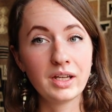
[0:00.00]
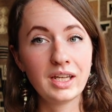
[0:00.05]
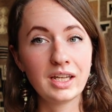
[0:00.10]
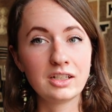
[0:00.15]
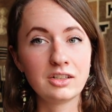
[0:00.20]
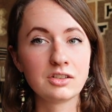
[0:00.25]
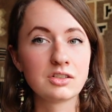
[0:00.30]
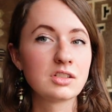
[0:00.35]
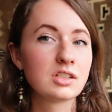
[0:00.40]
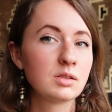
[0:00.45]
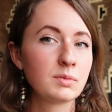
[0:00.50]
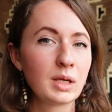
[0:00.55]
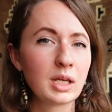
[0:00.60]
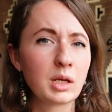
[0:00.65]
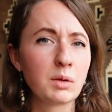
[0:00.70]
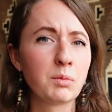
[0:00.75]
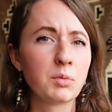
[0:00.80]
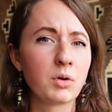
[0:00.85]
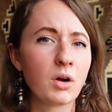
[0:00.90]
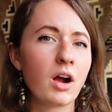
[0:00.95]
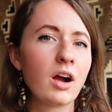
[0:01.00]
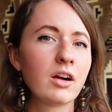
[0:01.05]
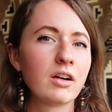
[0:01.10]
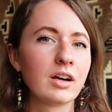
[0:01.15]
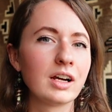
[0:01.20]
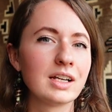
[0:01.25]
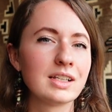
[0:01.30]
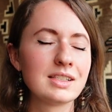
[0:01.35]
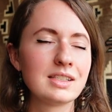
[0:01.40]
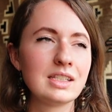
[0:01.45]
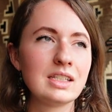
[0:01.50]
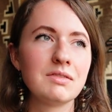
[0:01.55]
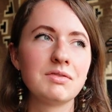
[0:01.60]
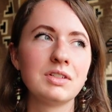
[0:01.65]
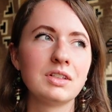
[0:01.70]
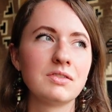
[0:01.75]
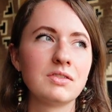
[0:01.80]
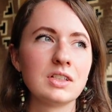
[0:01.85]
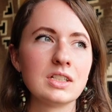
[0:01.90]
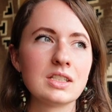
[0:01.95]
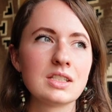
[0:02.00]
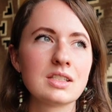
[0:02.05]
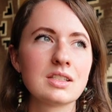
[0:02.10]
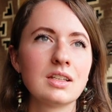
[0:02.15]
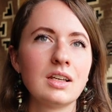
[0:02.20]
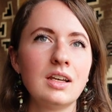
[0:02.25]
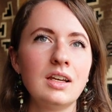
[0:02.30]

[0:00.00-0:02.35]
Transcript: and you're still making progress even if it's